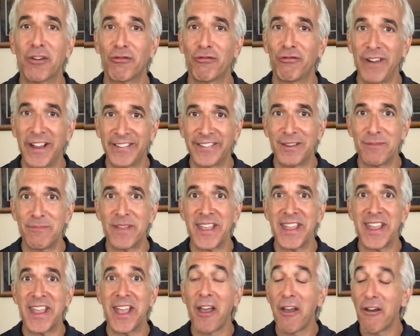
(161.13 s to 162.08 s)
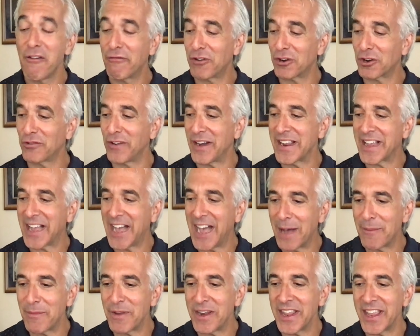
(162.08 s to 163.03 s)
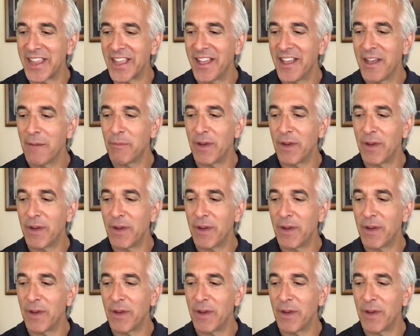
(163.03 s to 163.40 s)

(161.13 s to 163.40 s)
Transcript: recipe for great comedy,